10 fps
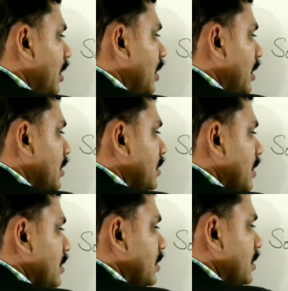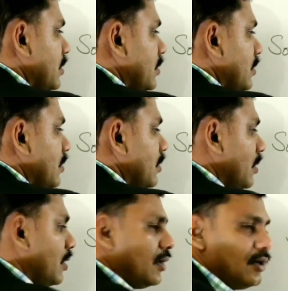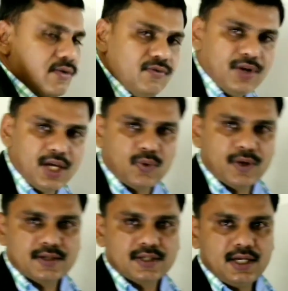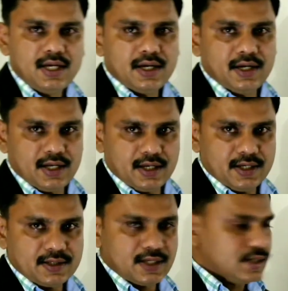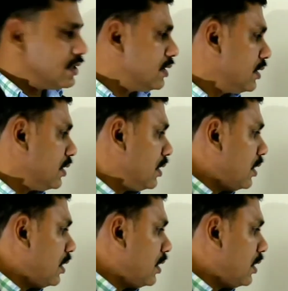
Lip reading: decreases. Frequency decreases.